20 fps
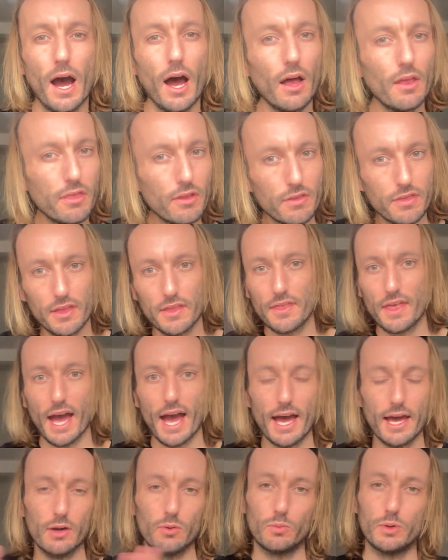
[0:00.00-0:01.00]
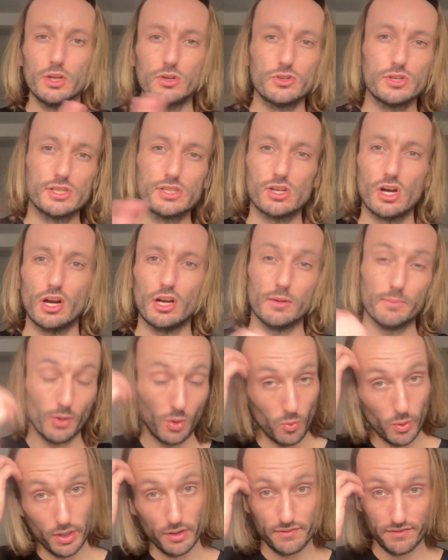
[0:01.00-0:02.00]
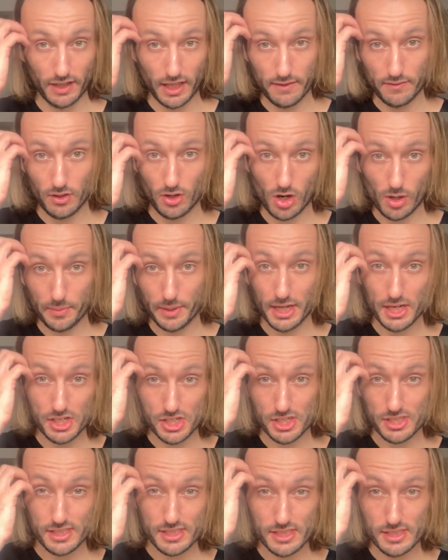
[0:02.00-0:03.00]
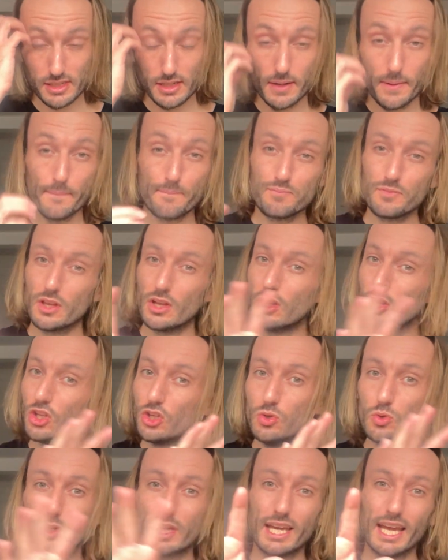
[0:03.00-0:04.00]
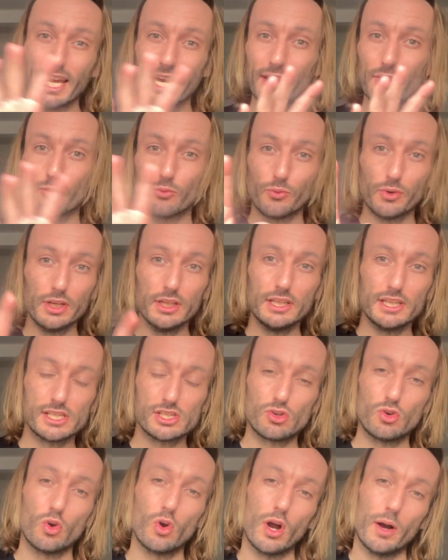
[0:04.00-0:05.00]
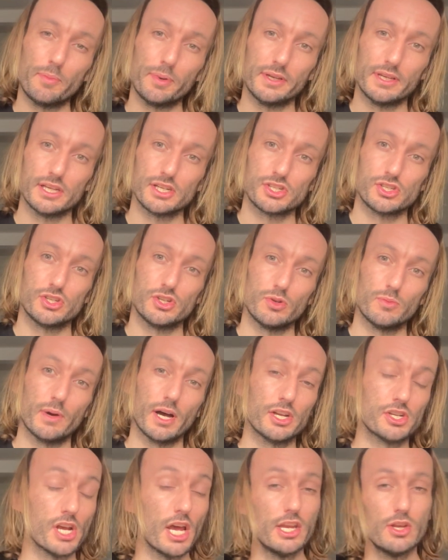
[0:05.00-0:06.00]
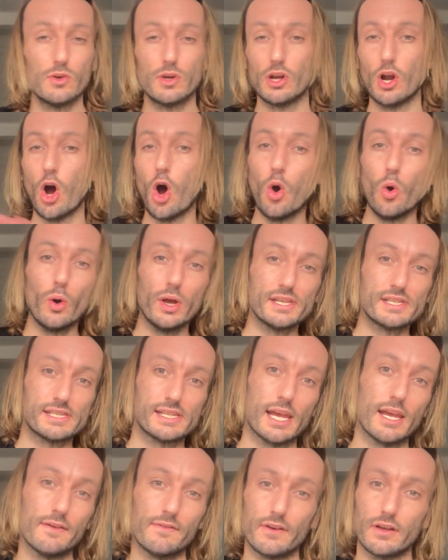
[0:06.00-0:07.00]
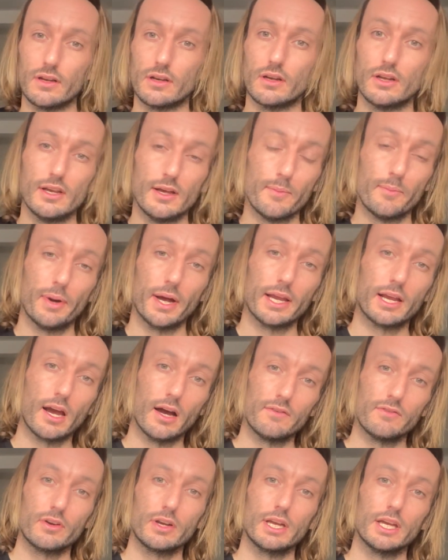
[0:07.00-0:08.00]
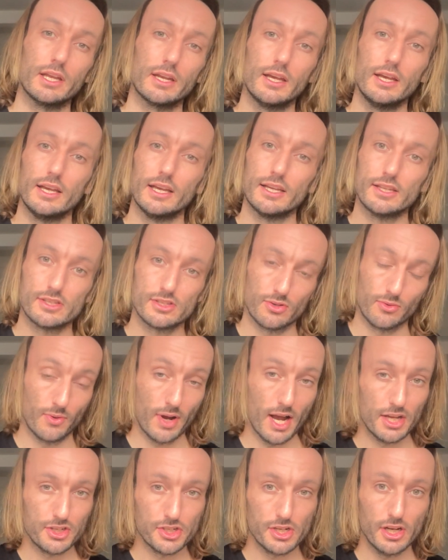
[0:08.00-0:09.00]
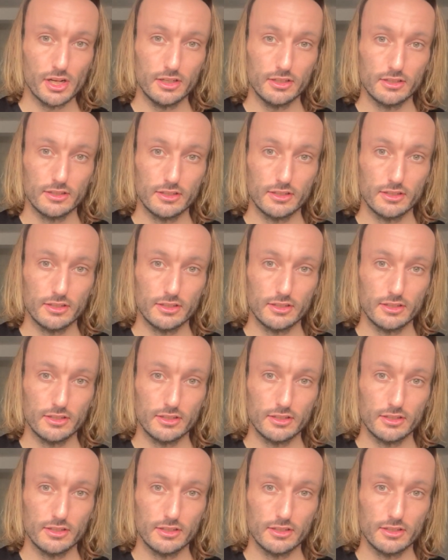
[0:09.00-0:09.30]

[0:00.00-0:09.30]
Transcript: Other than that, when you're just talking about weird flavor combinations, you can't really screw up a dish too much, and you can always save it by covering it in sriracha